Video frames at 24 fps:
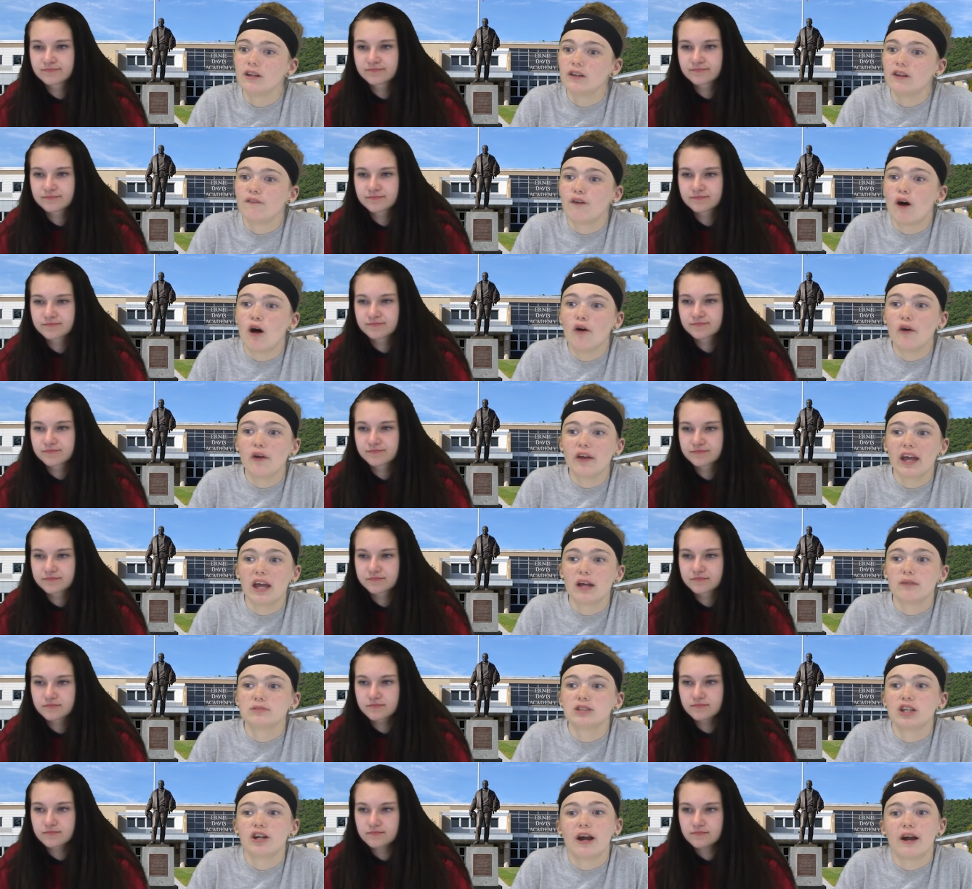Speaker 1: The following
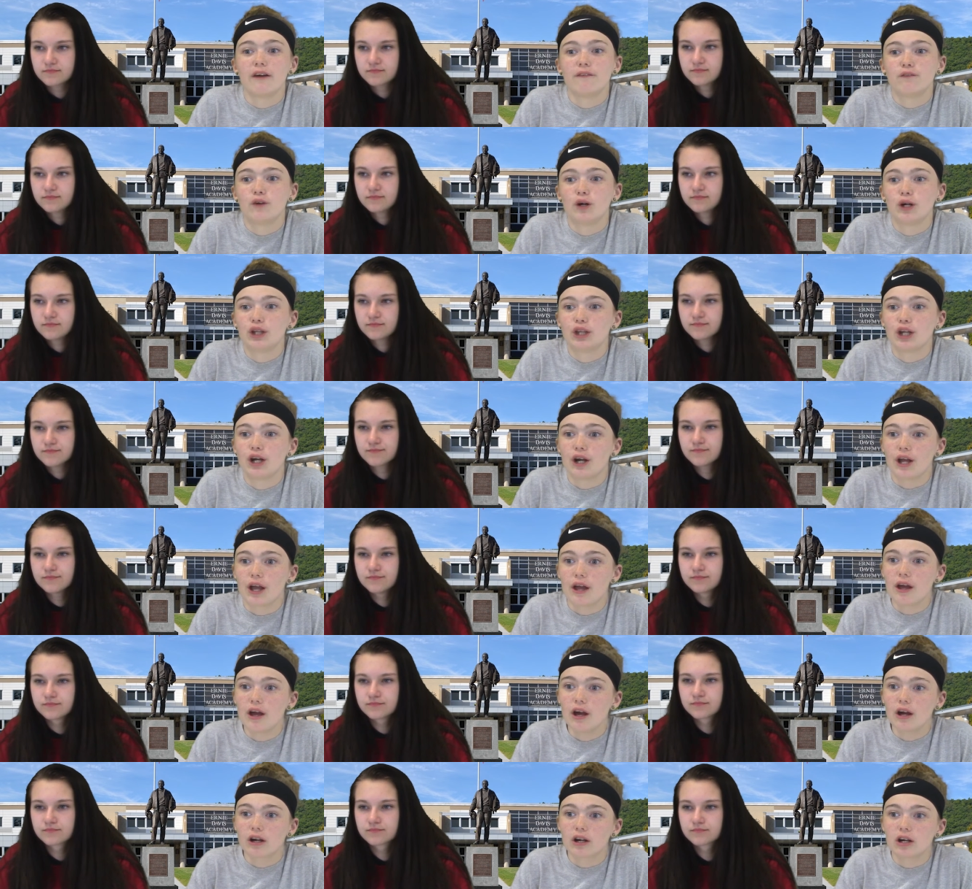games are at
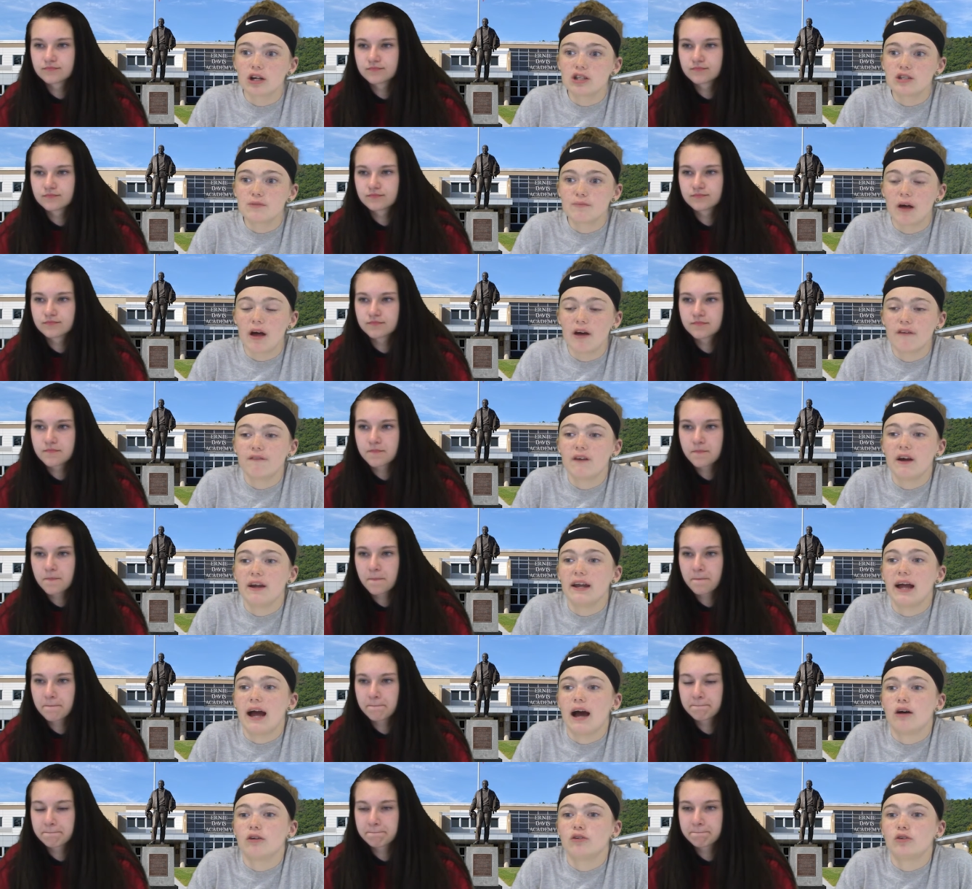4.30. Girls
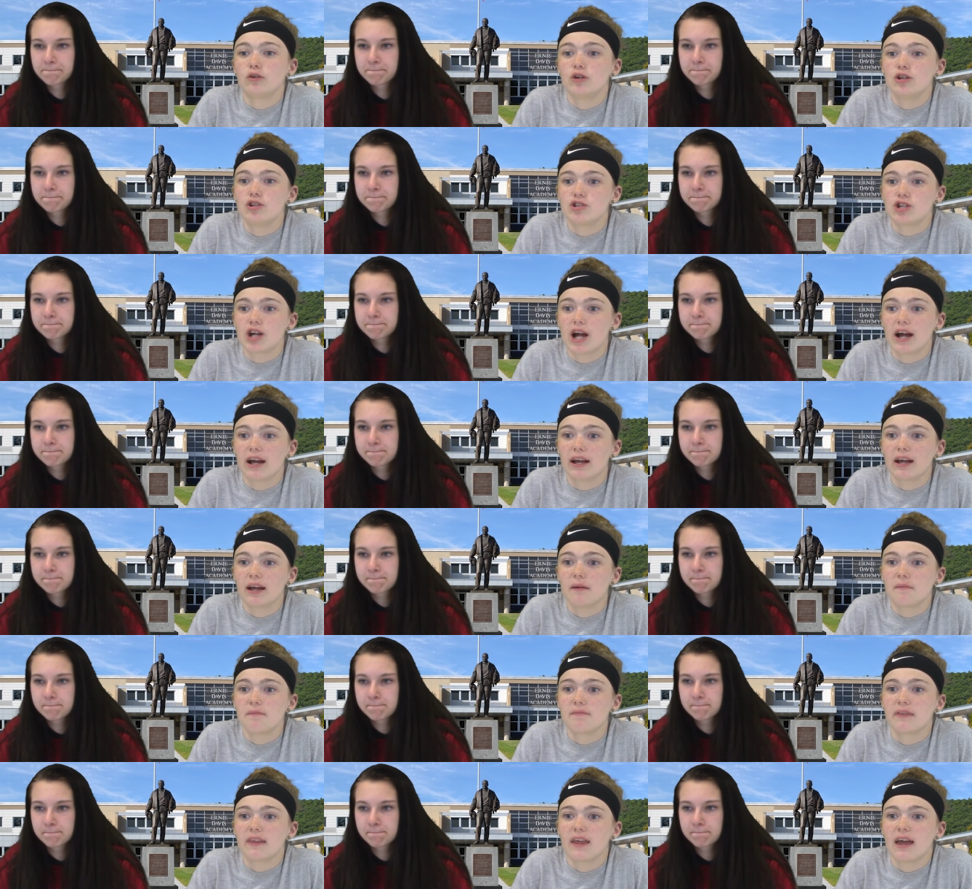modified outdoor track
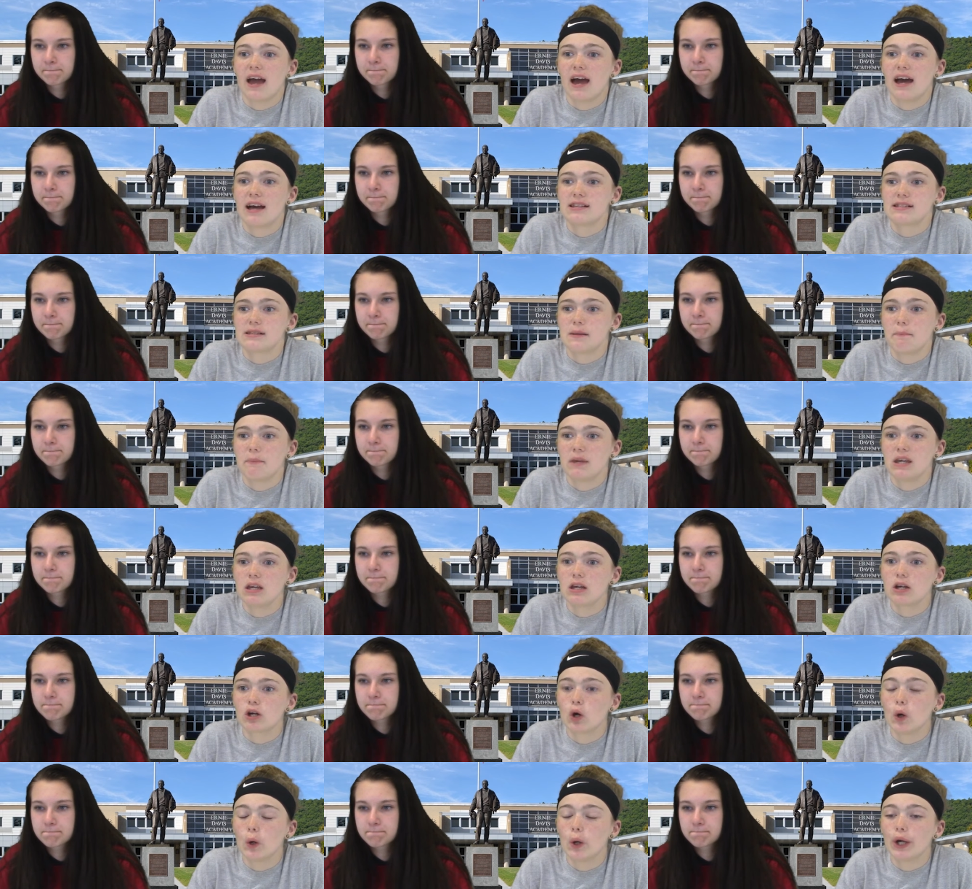has a
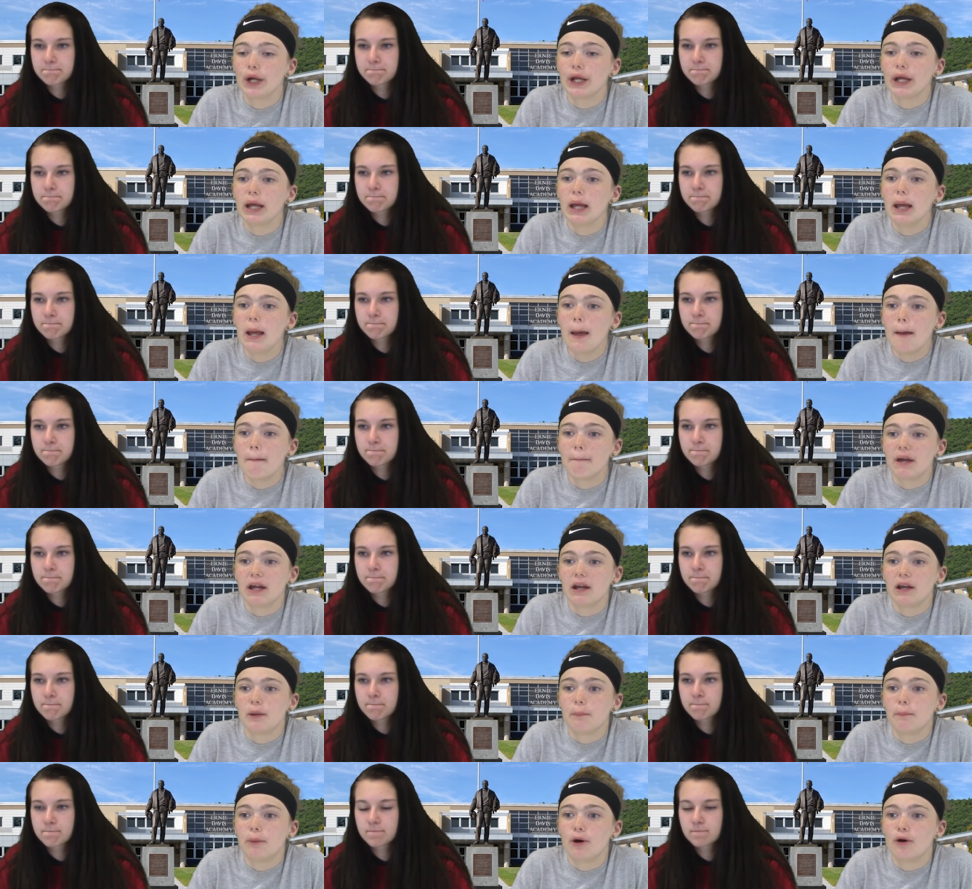meet in Corning,
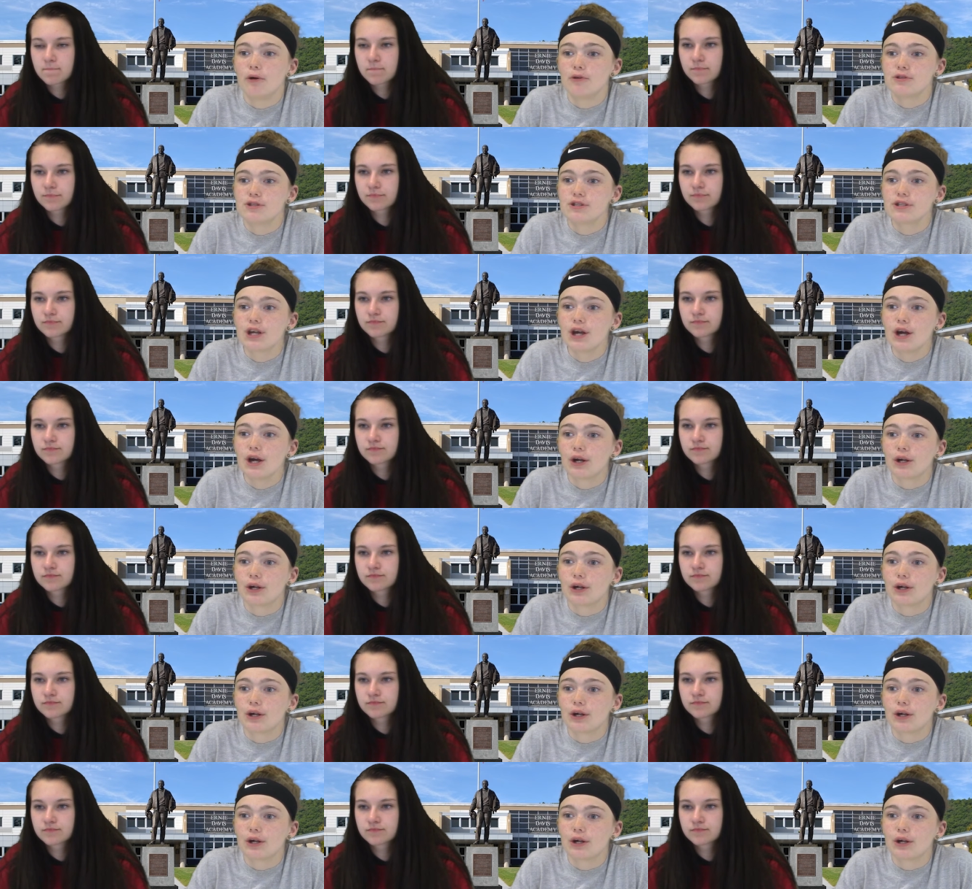Painted Post.